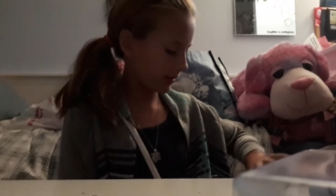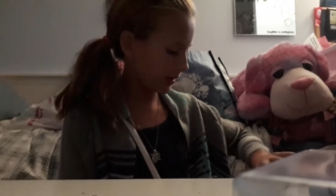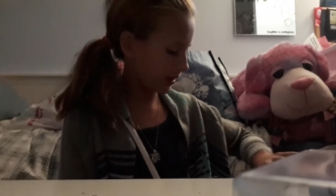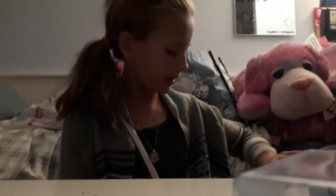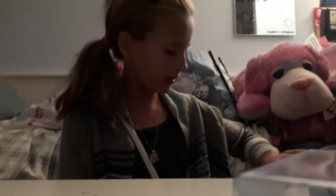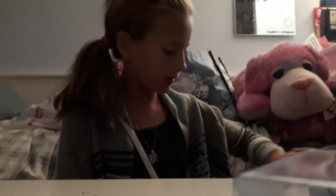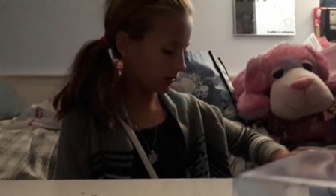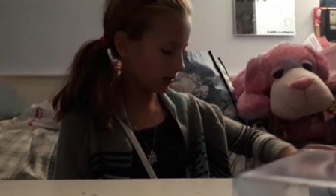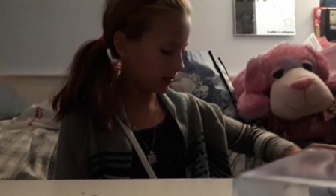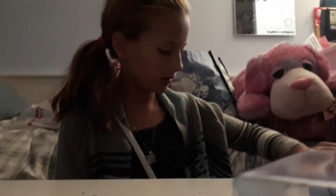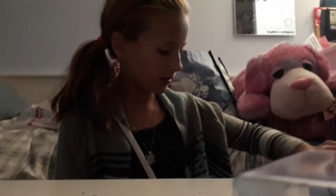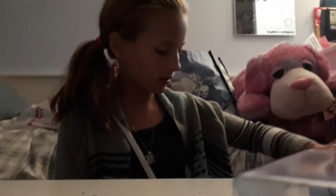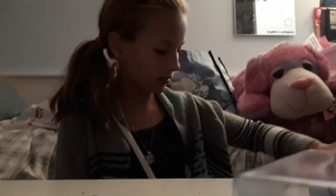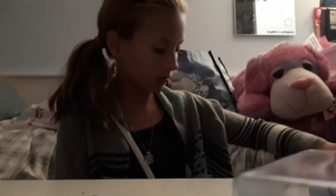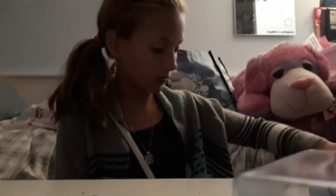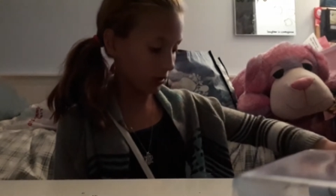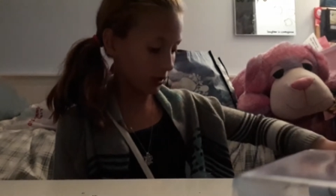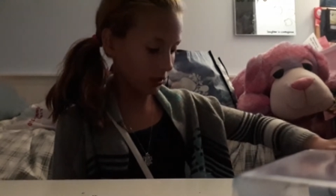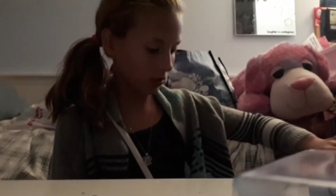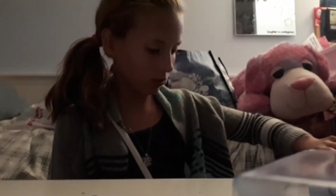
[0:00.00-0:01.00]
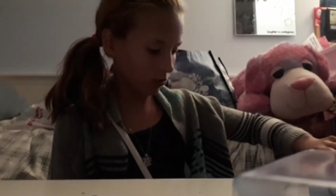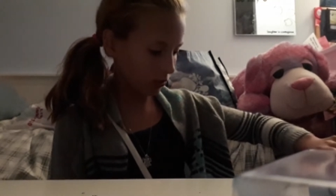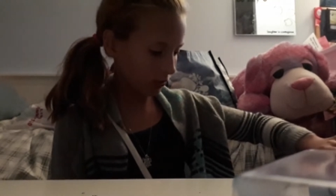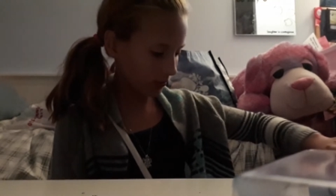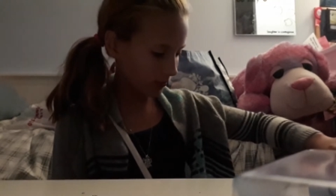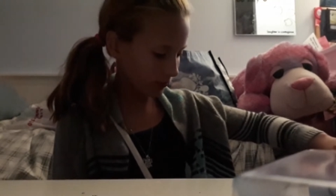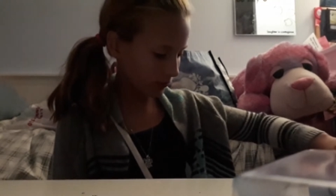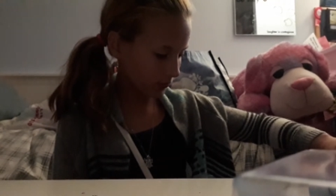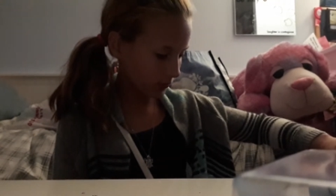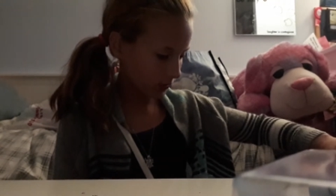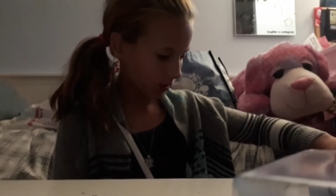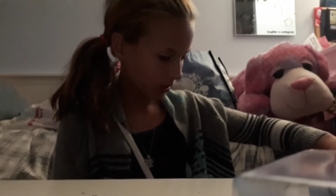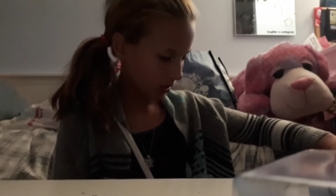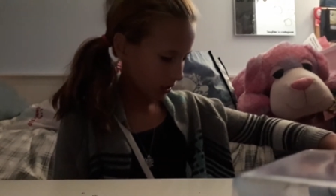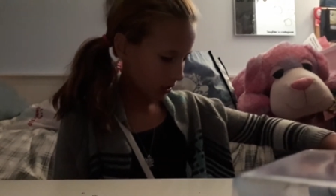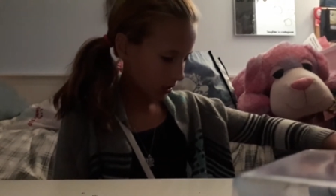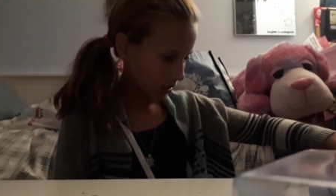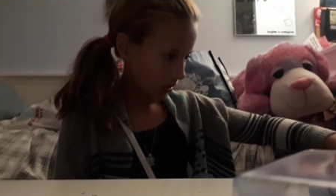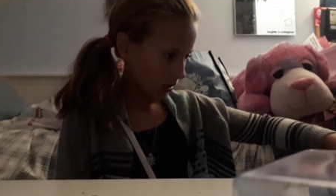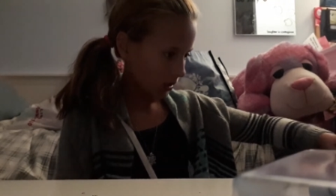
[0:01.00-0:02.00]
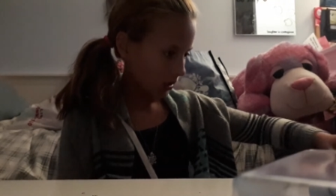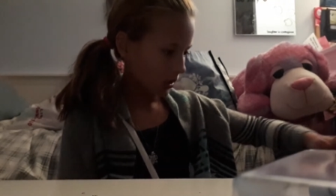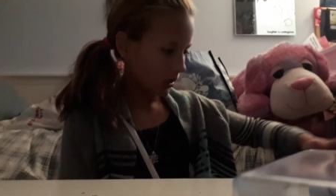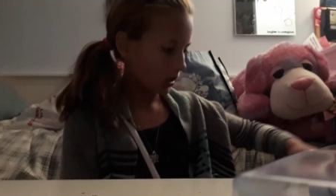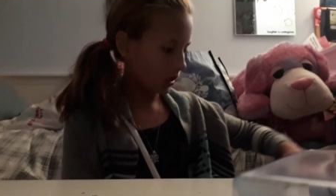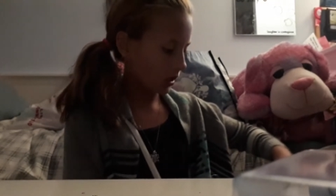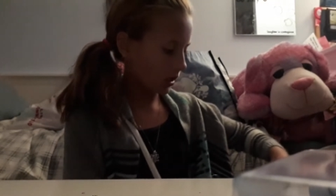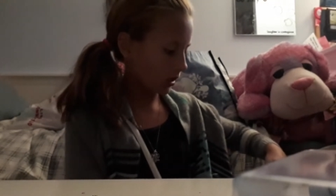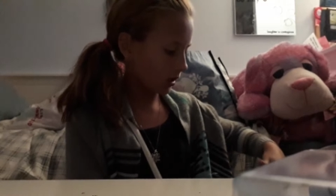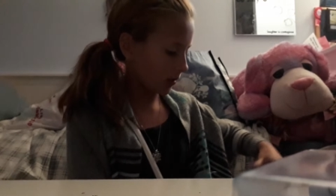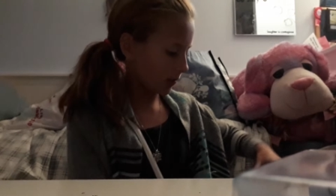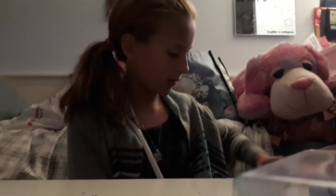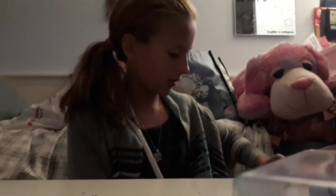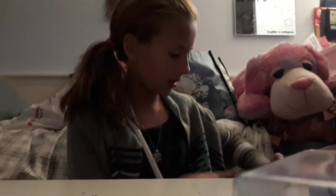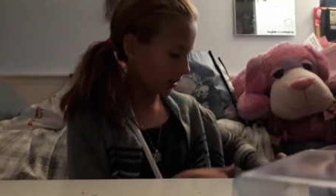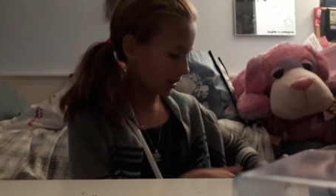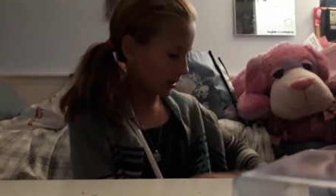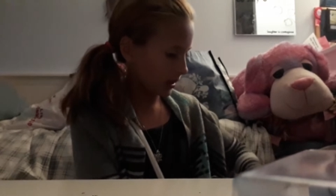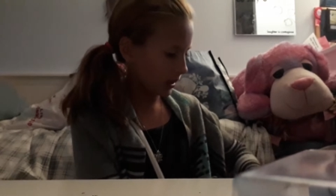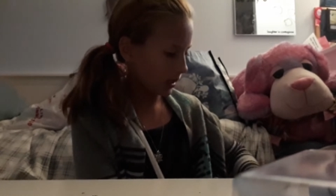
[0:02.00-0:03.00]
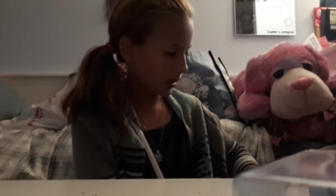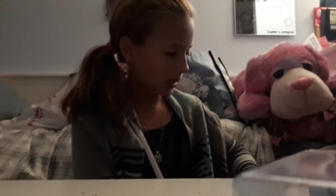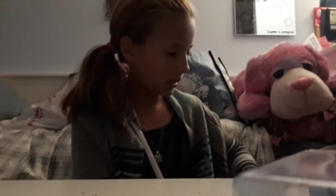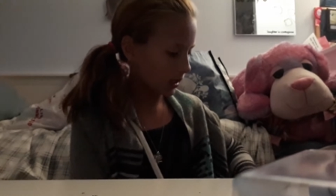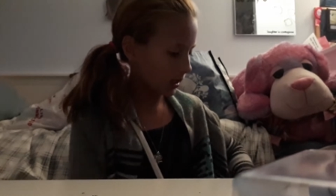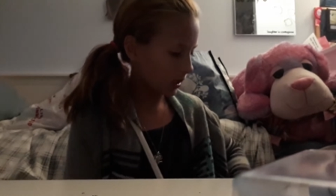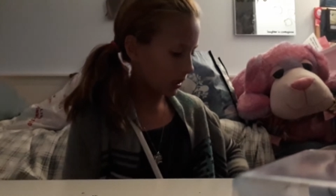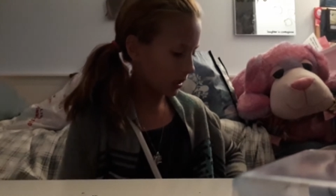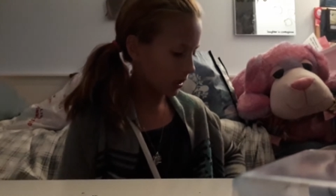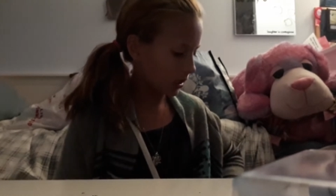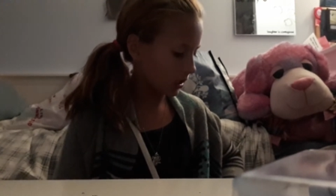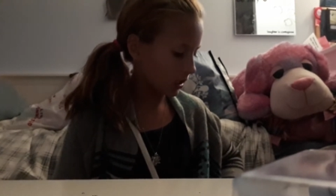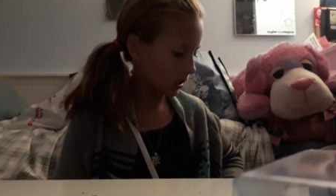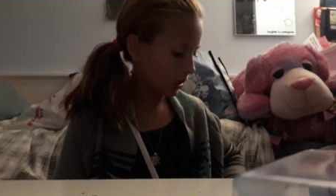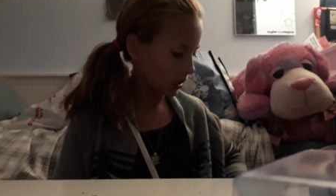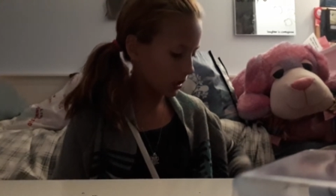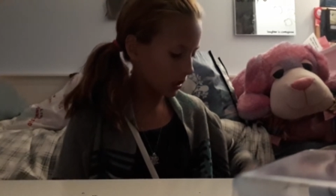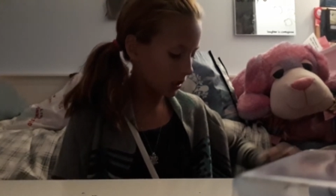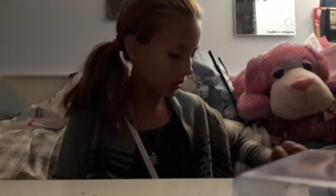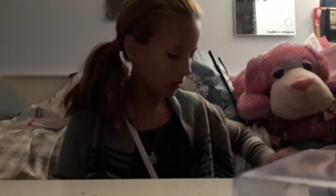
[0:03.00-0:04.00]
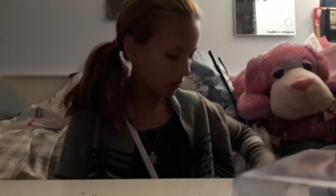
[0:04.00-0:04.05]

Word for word: thing. It's really cool. Um, and then,